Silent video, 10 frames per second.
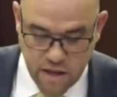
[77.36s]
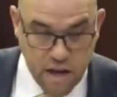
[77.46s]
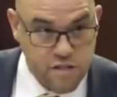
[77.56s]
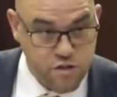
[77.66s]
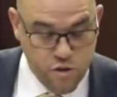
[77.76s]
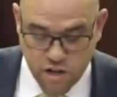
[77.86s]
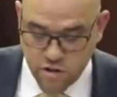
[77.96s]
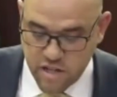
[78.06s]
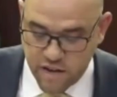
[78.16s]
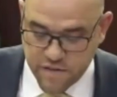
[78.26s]
a structural
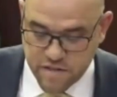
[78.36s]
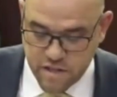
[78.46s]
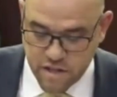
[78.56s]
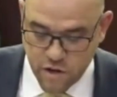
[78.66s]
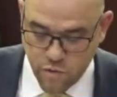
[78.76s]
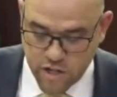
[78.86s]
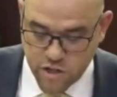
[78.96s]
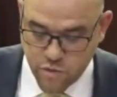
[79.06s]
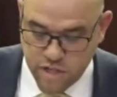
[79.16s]
deficit which we